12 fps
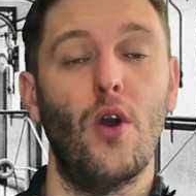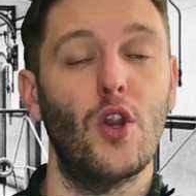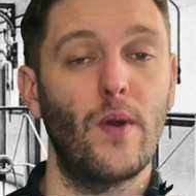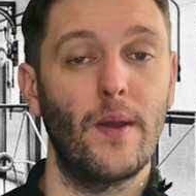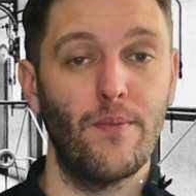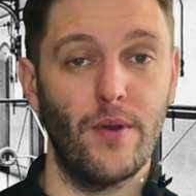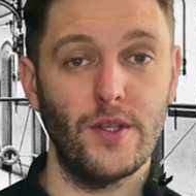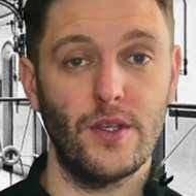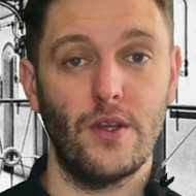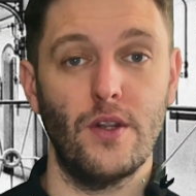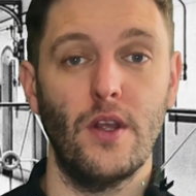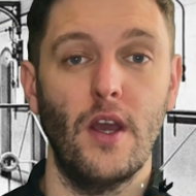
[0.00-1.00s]
Holloway
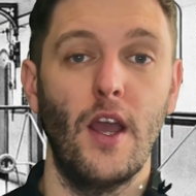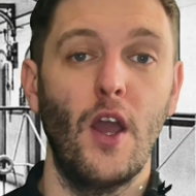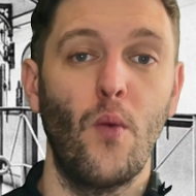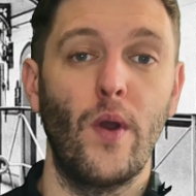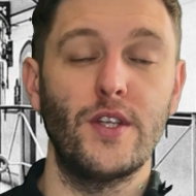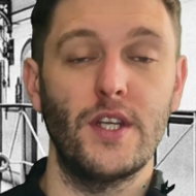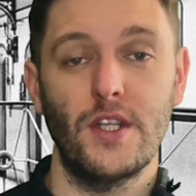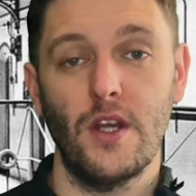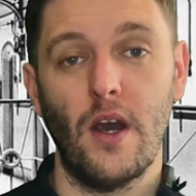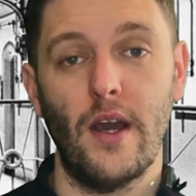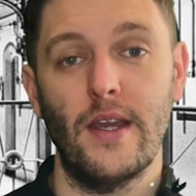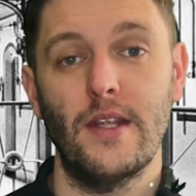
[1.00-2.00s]
Prison, where she
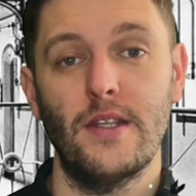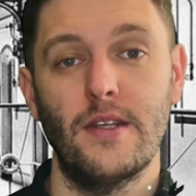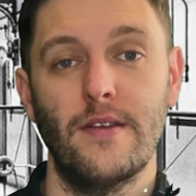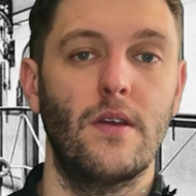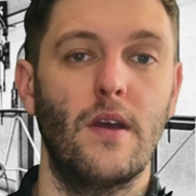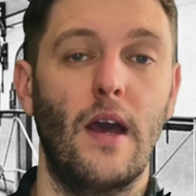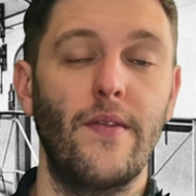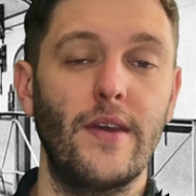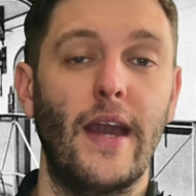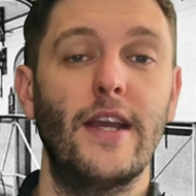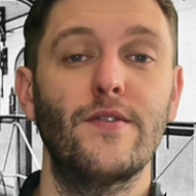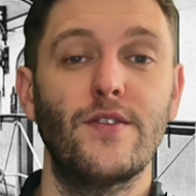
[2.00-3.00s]
died at the
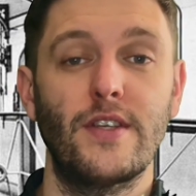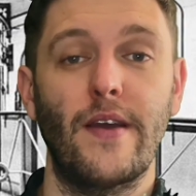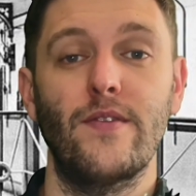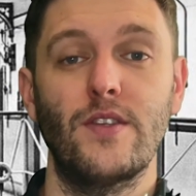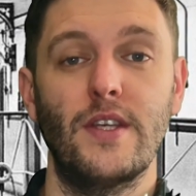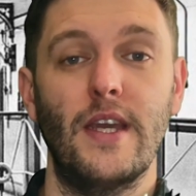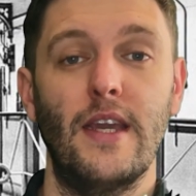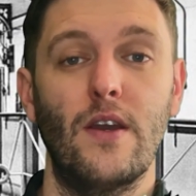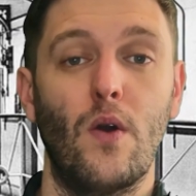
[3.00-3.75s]
age of 70